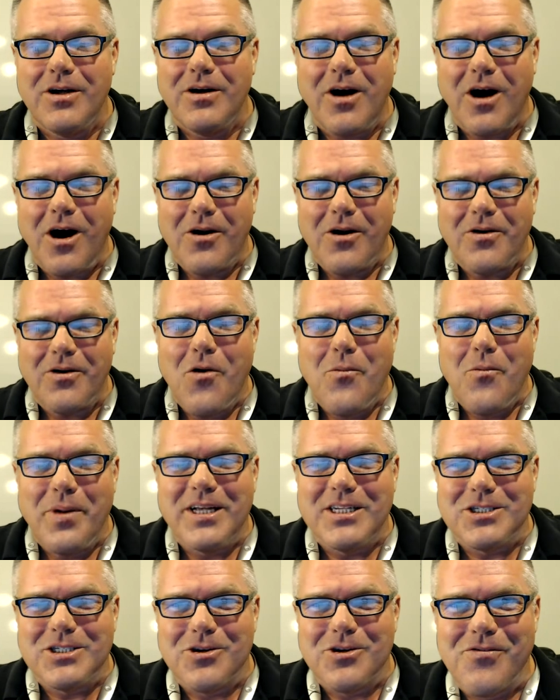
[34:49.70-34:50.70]
are
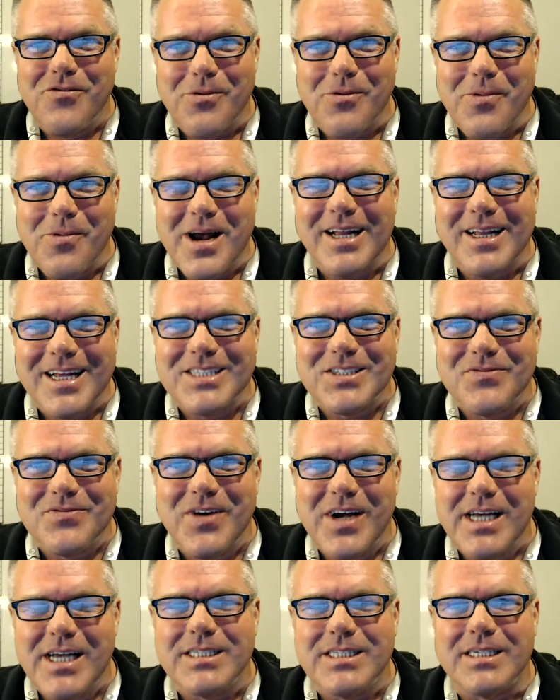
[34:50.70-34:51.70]
obese or overweight, let's
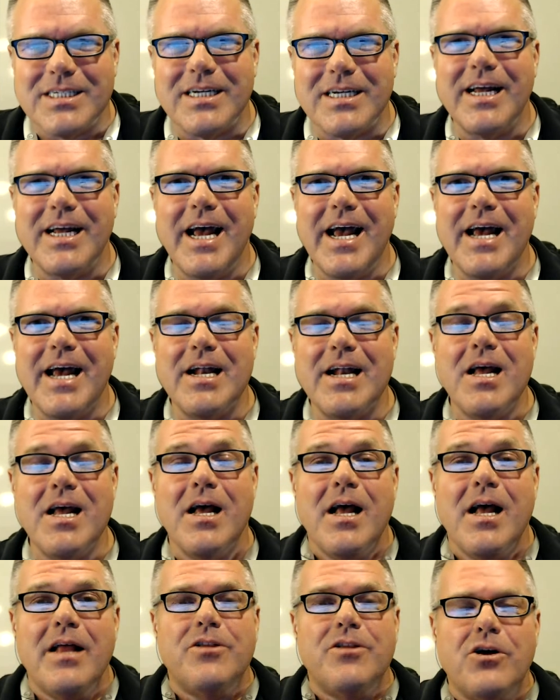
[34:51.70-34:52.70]
face it. And
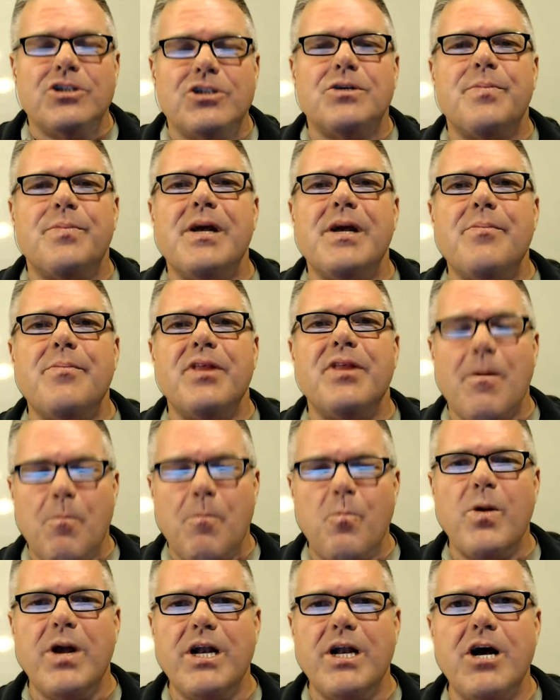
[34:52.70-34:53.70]
those are people
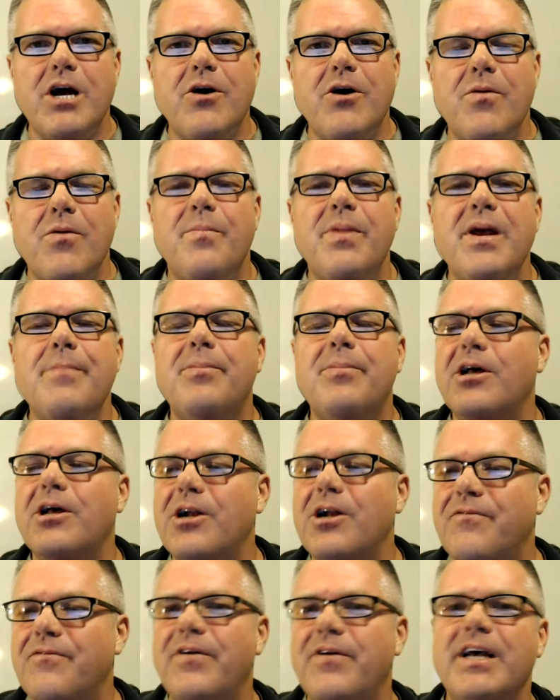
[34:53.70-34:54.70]
that we know, people on
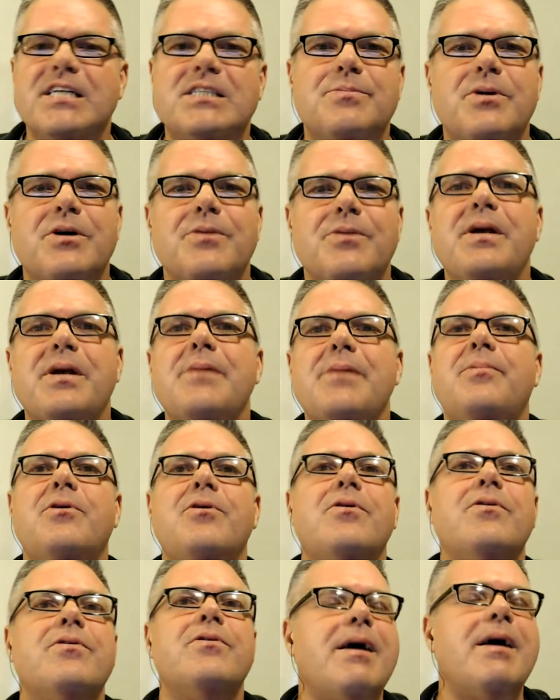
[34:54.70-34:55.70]
our Facebook,
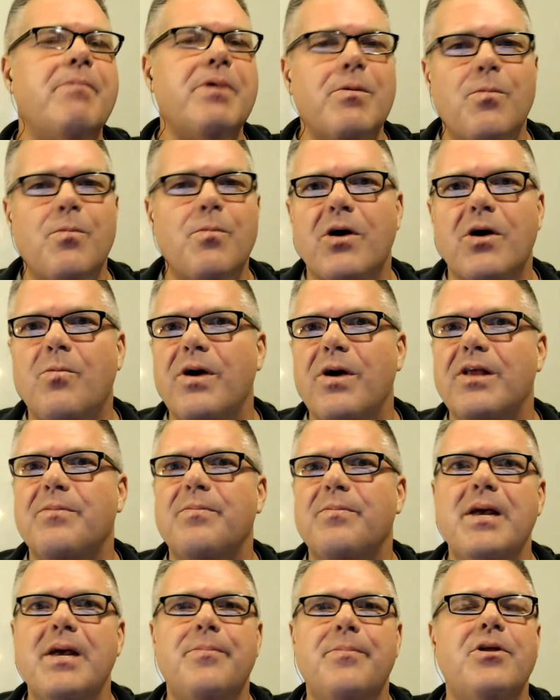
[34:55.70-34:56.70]
people that we work with,
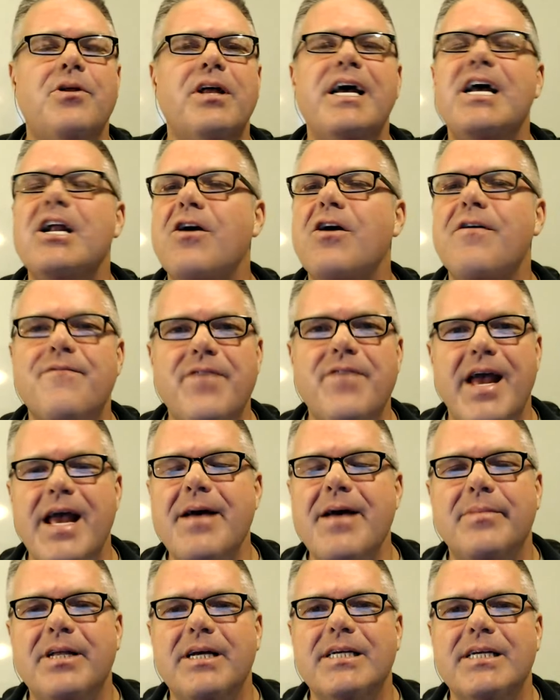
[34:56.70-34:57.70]
people in our
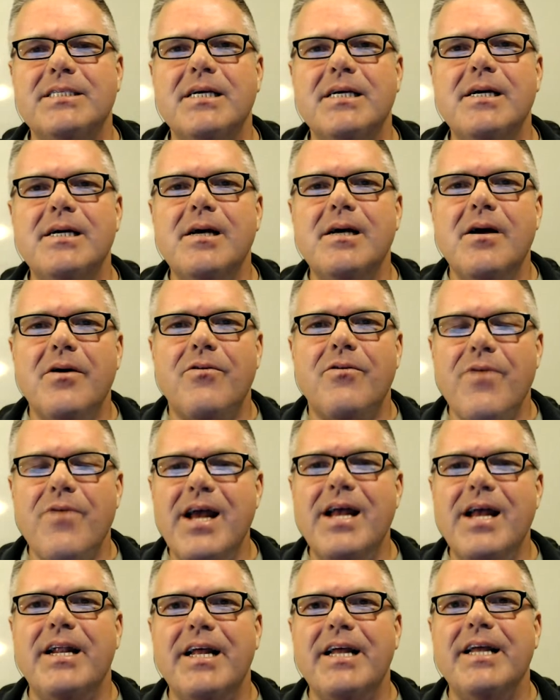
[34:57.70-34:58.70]
families.
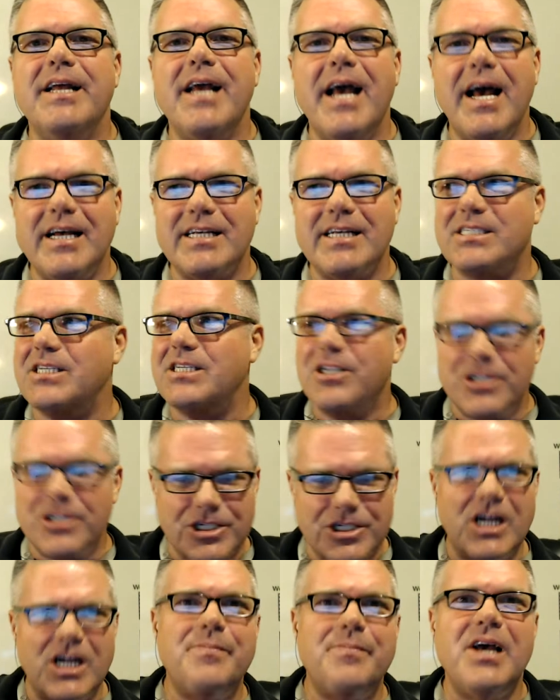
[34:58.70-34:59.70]
Randy, yes, there's
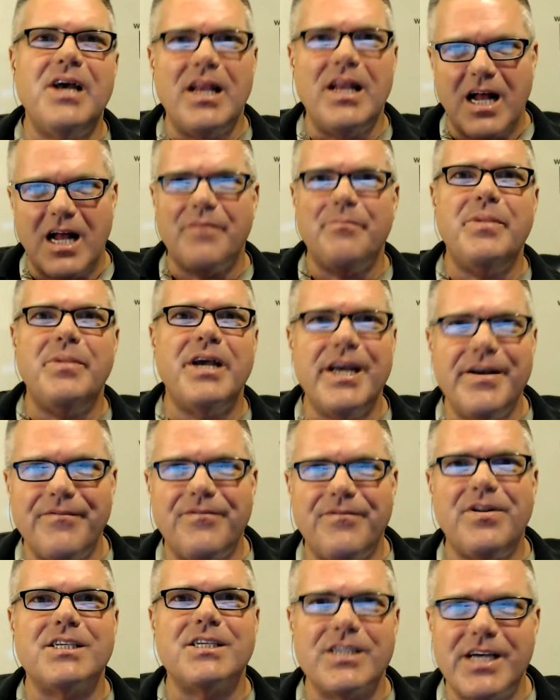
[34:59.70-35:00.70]
going to be a lot of big
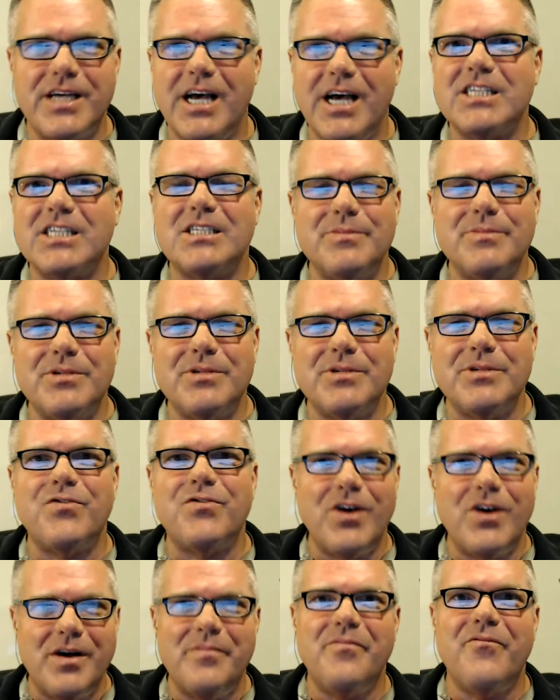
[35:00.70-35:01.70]
influx of customers
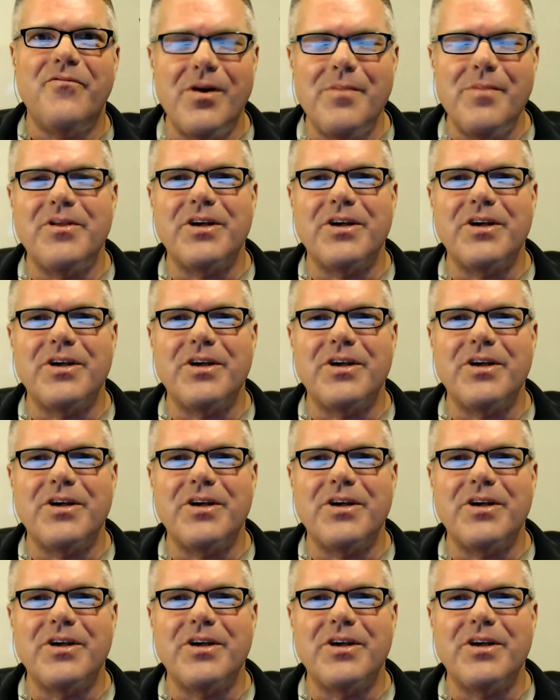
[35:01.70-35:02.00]
from the